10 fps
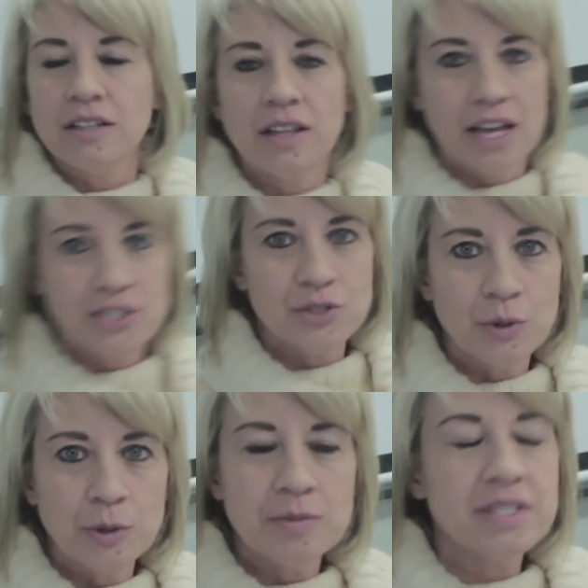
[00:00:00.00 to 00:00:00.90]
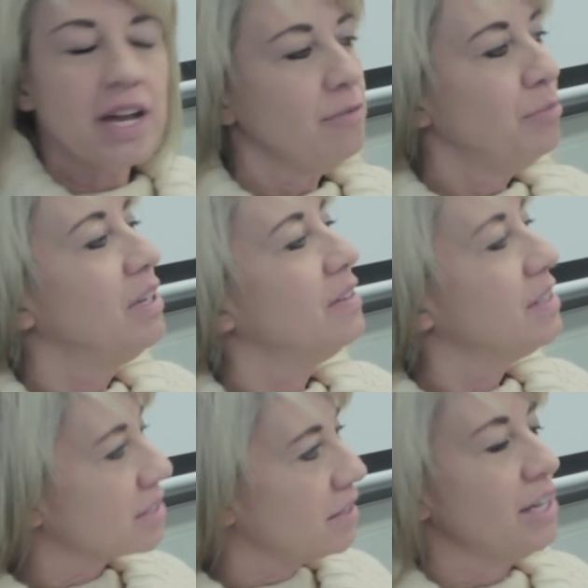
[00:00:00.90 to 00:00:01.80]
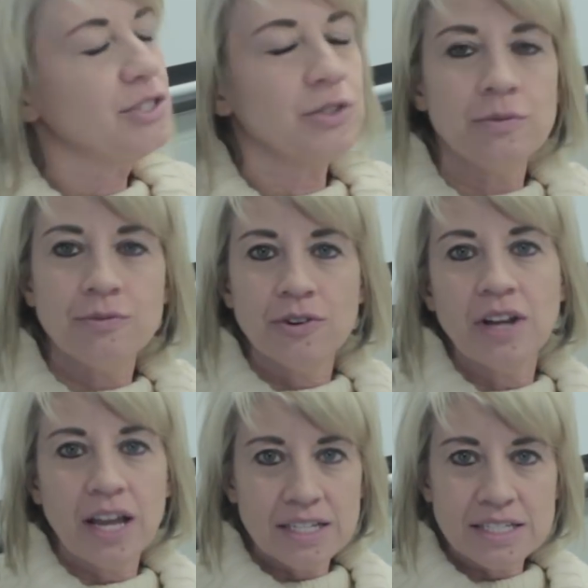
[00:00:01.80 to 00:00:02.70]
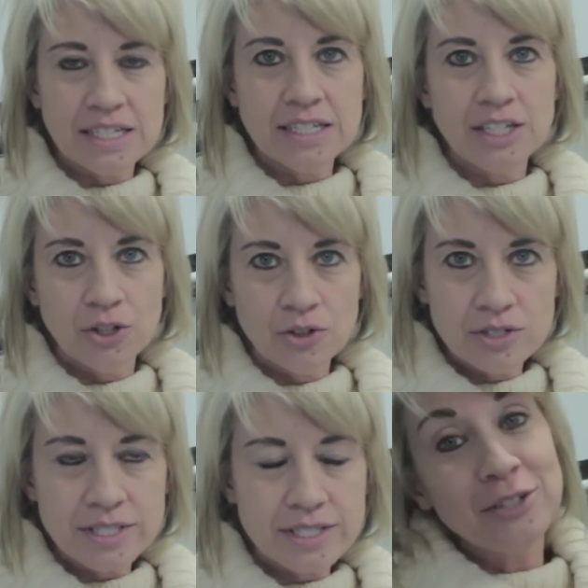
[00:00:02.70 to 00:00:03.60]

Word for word: classrooms. I've been in this classroom for 19 years.